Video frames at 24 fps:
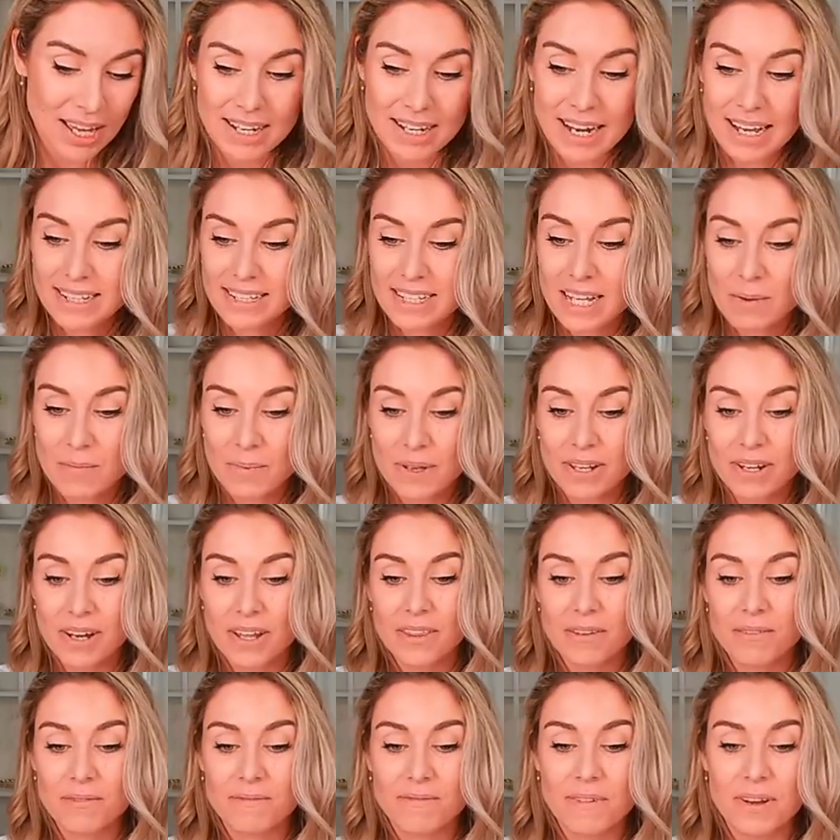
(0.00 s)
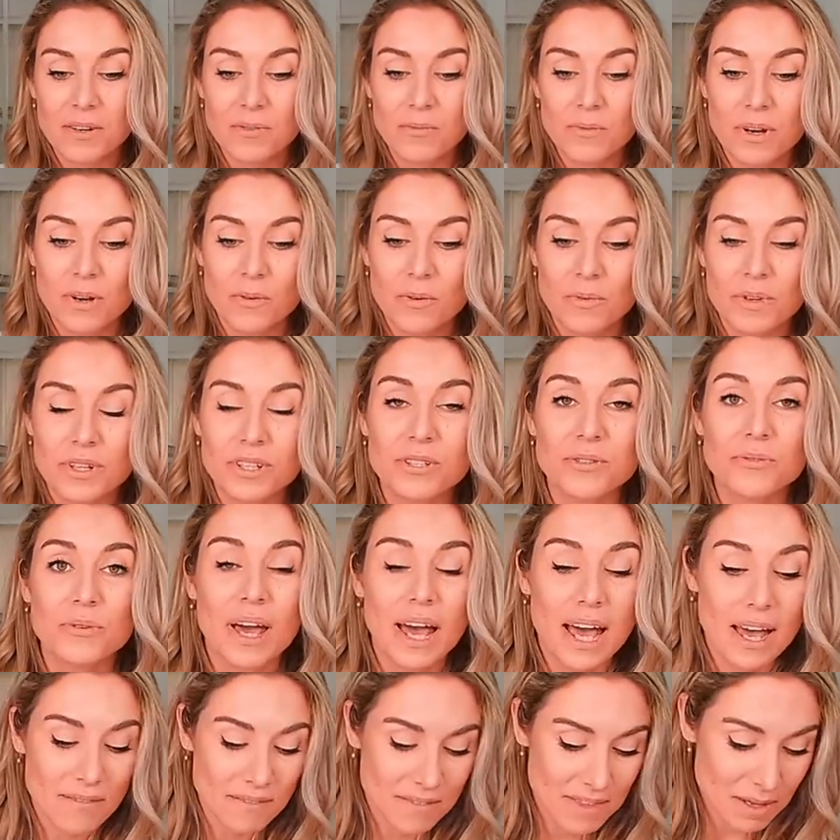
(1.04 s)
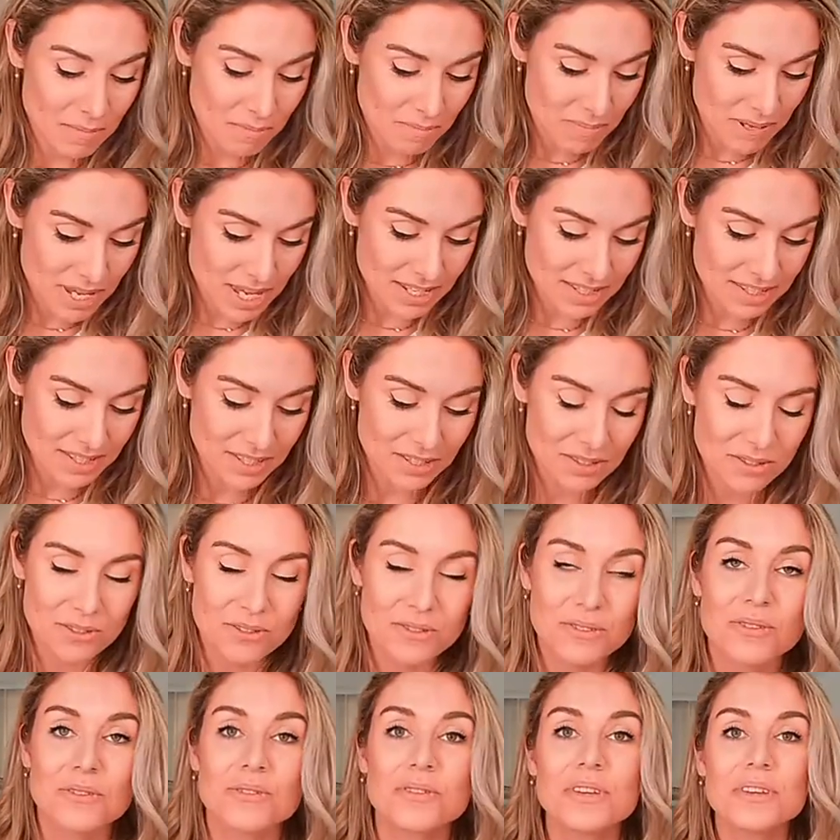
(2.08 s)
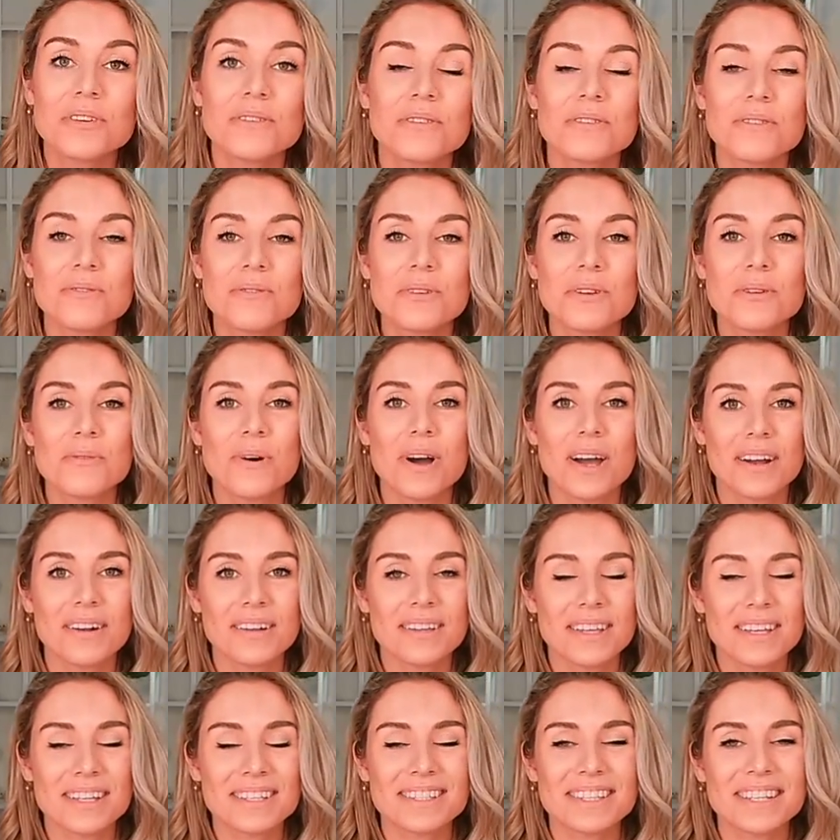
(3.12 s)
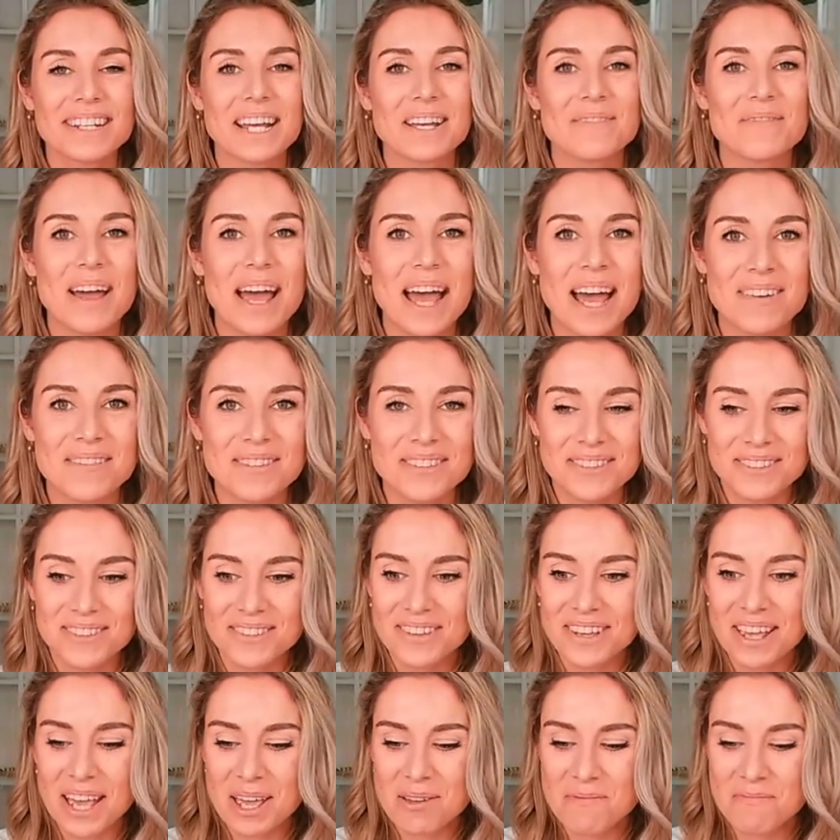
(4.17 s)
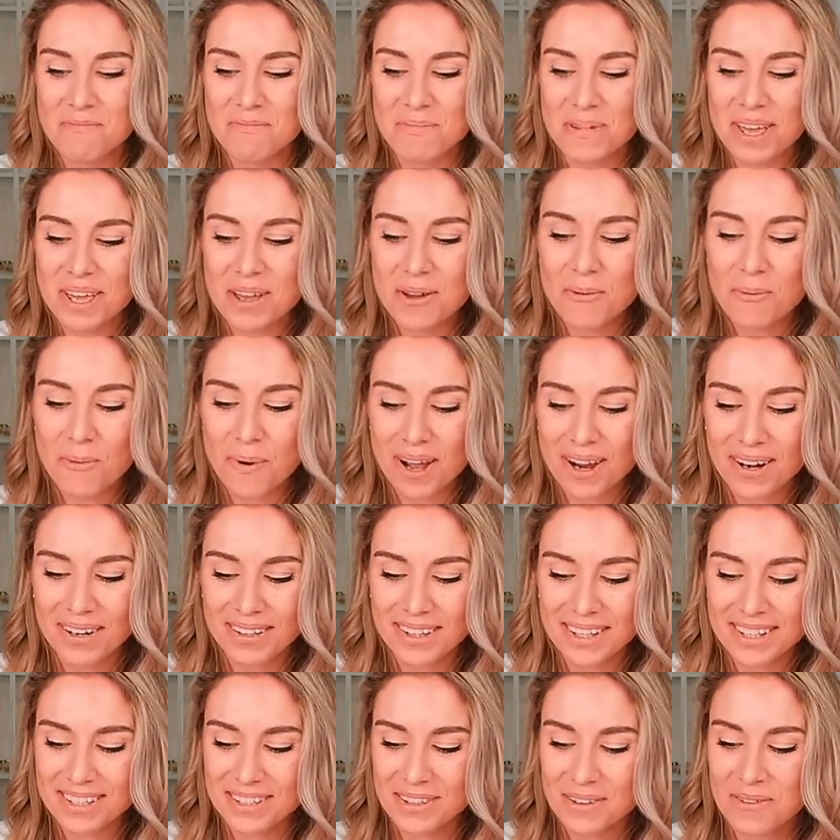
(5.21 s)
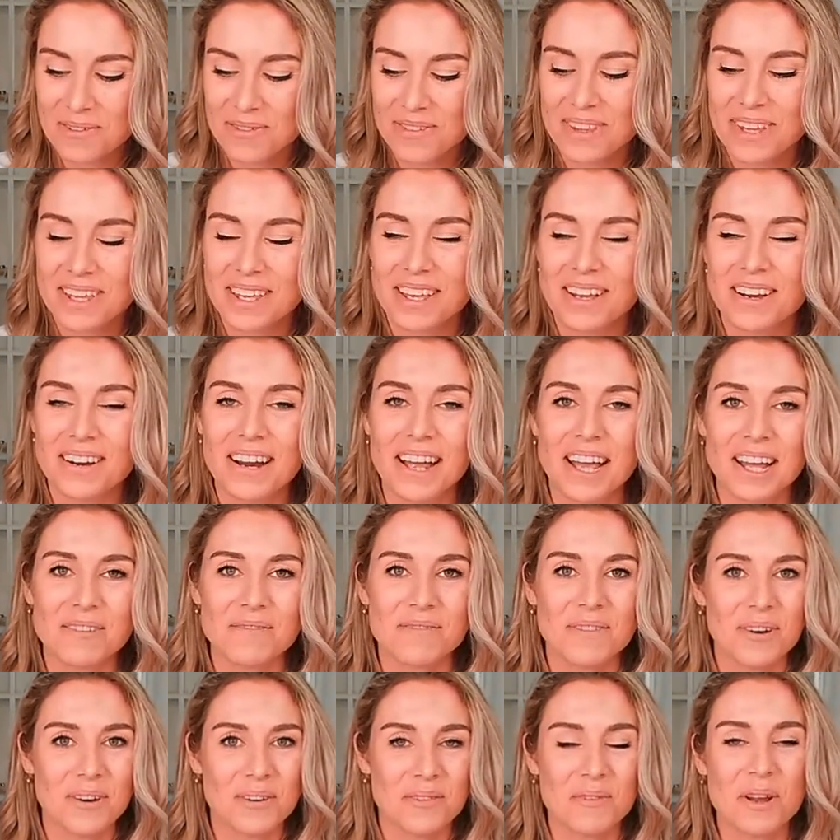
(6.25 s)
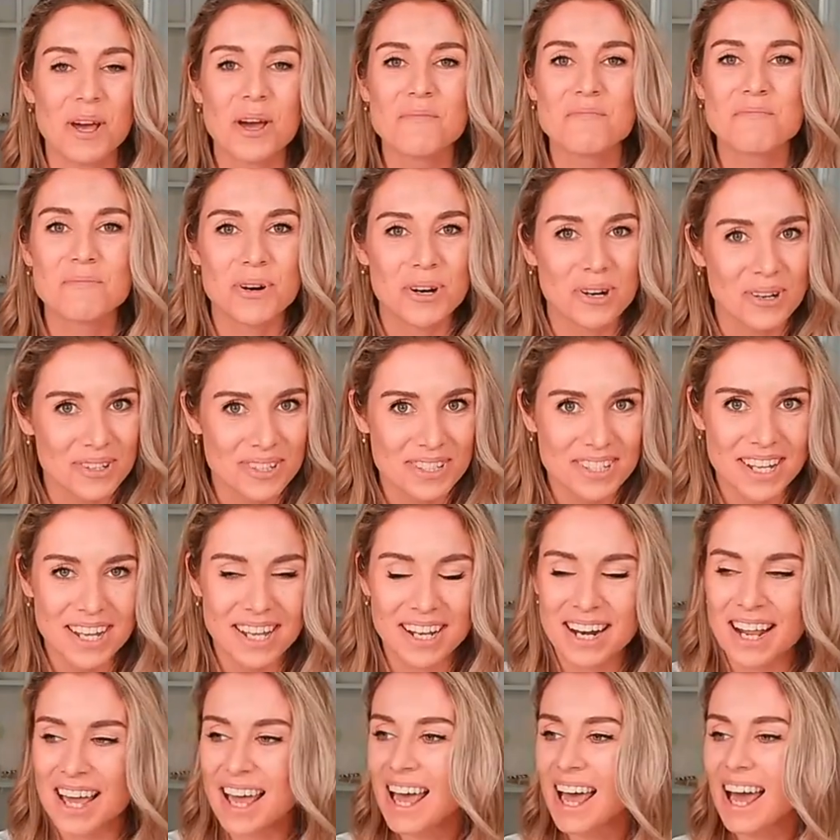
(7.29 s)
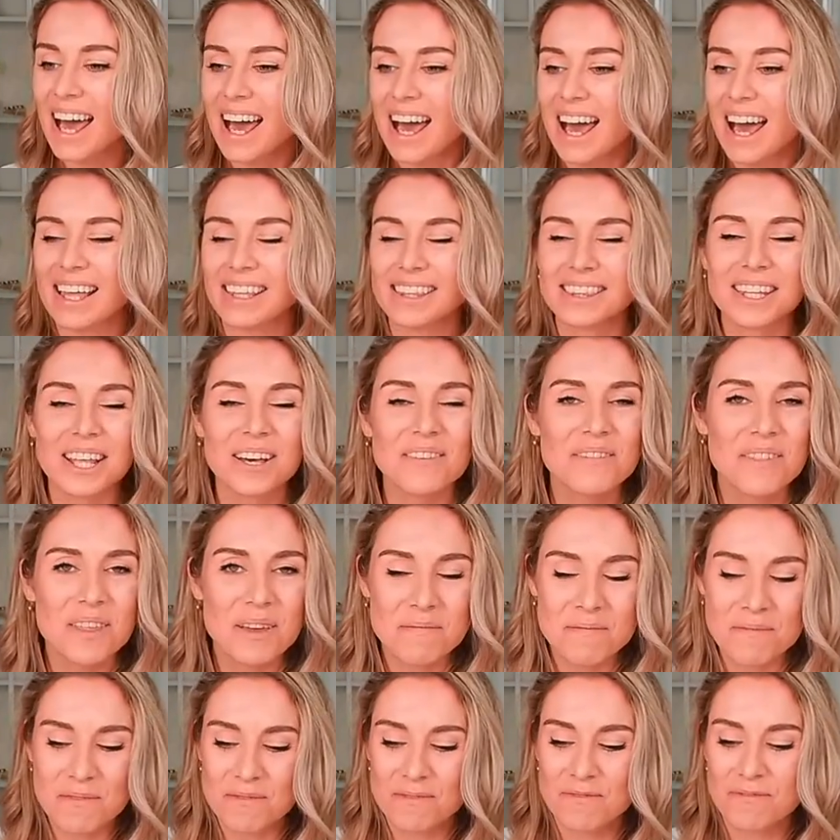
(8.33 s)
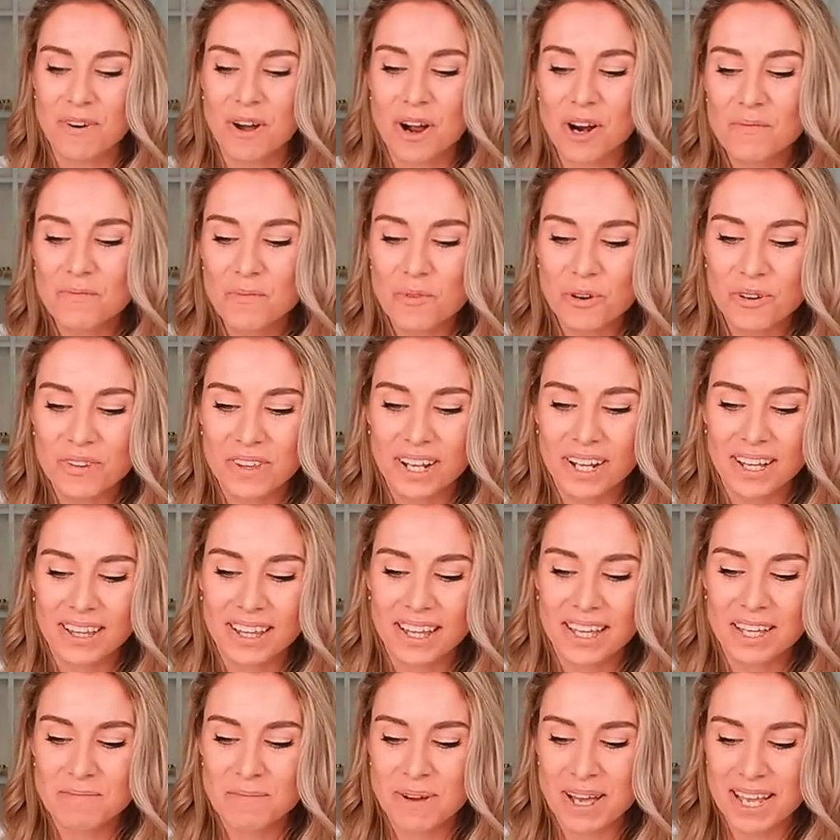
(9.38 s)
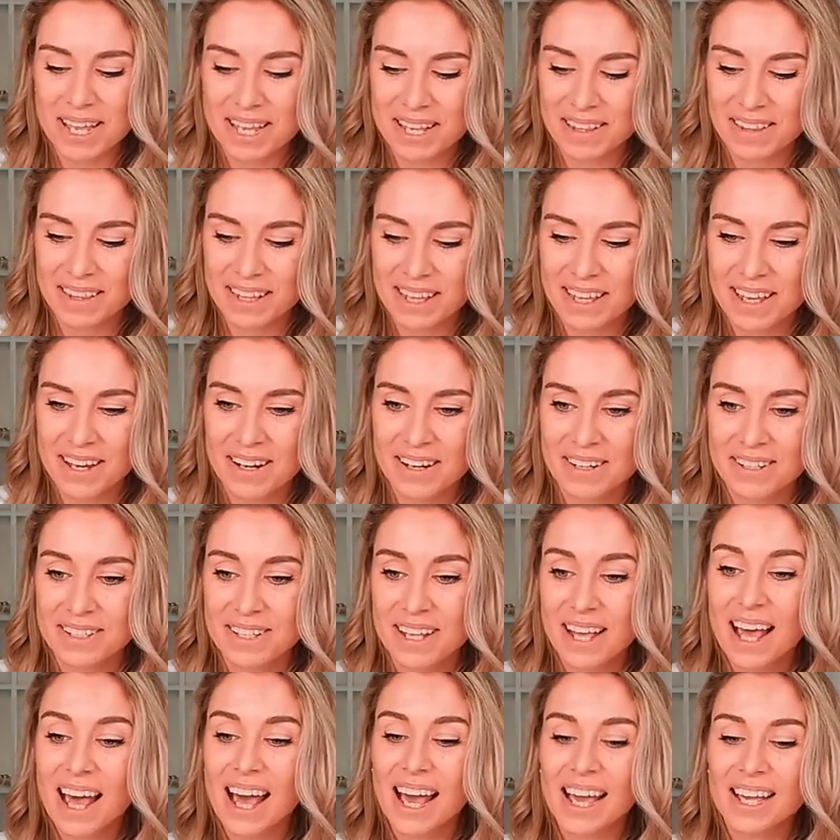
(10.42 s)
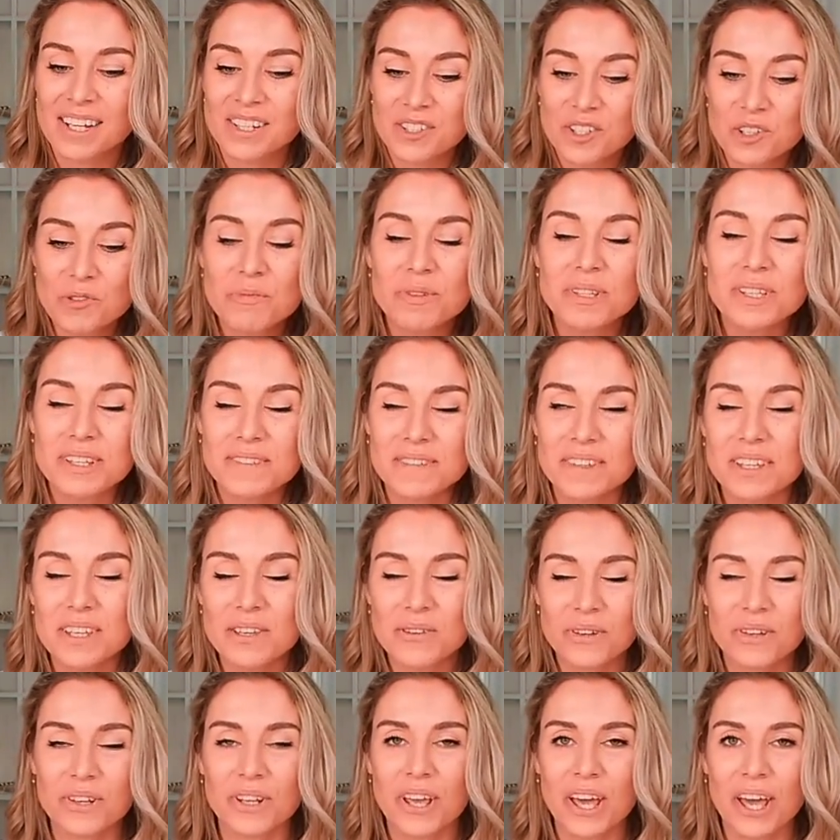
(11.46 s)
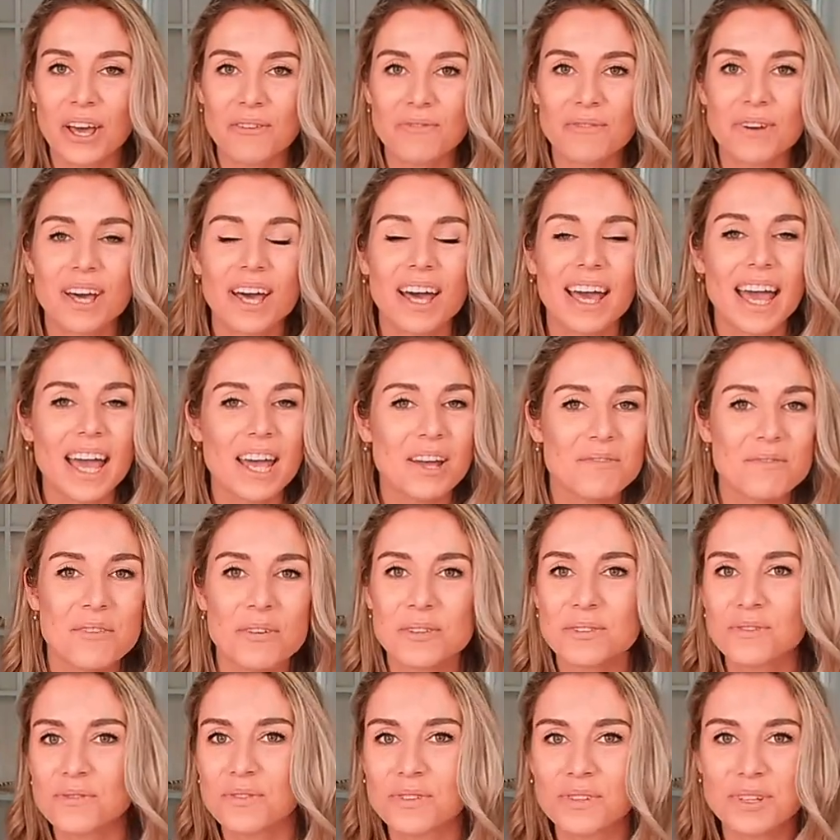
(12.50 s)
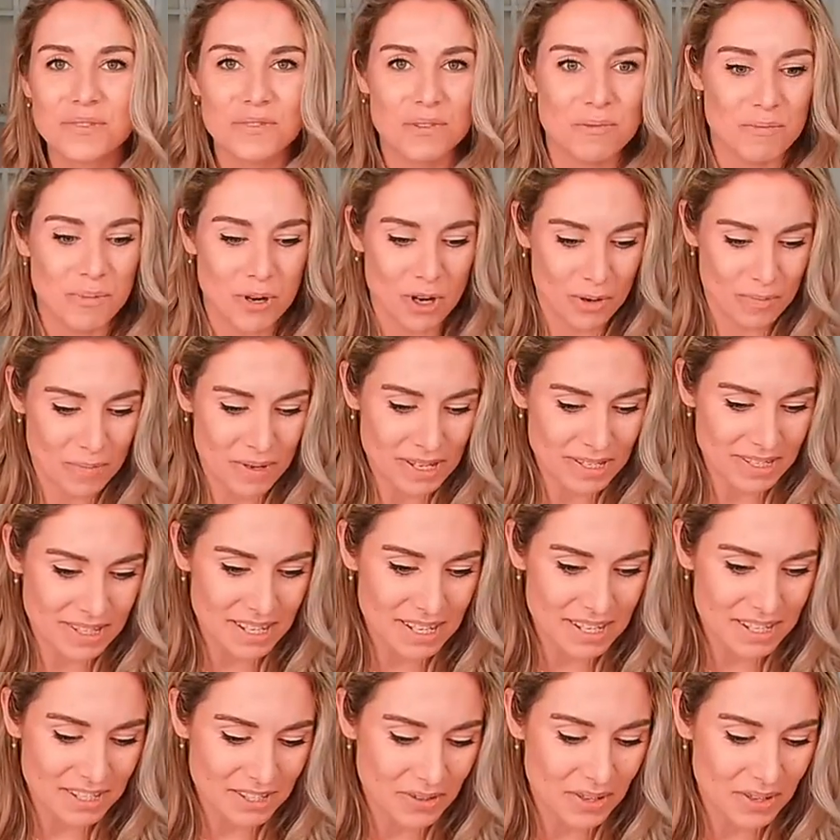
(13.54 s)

Next up, another fun one. We do have the Beats Studio 3 wireless, and I'm absolutely a big wireless over the ear headphone person. Uh, I love them far more than I like my in the ears. I do believe that you can have headphones for different purposes.